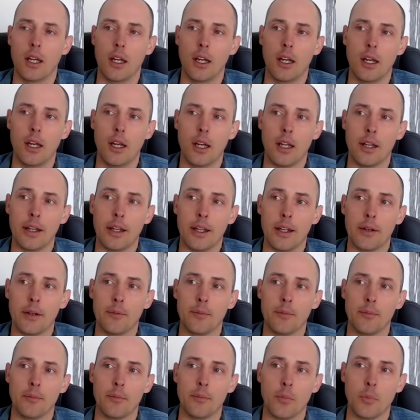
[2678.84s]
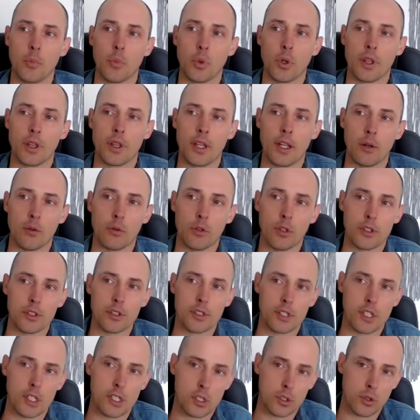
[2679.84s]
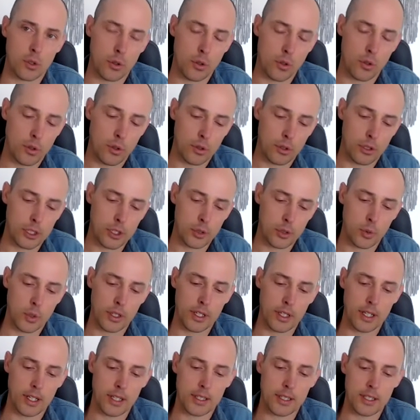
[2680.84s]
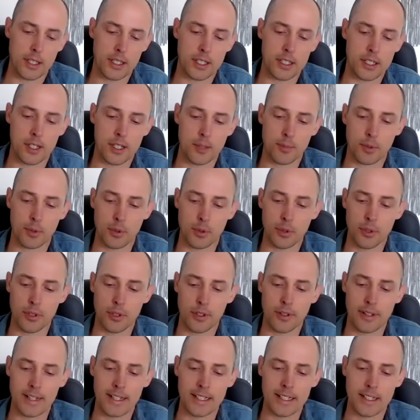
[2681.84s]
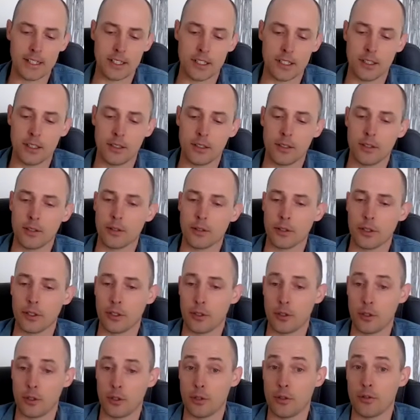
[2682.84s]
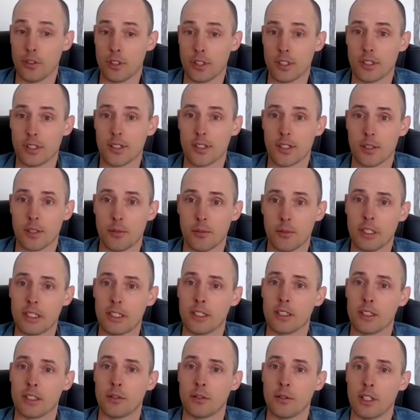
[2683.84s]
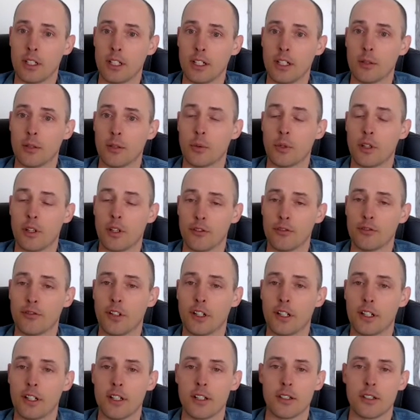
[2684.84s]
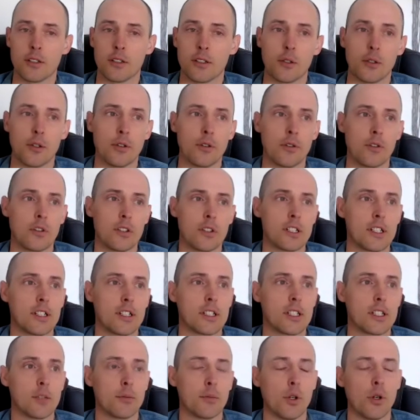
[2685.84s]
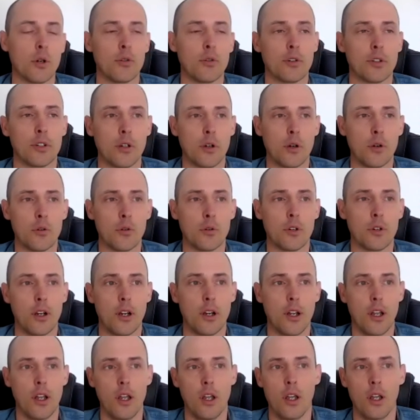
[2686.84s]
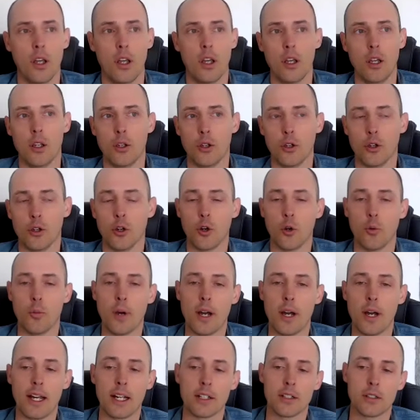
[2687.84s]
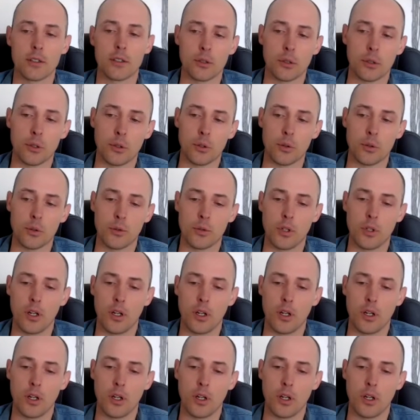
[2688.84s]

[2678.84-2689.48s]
And then when that runs its course, when that takes up all your energy, or your nervous system energy, really, when that fires your nervous system over and over, you go back to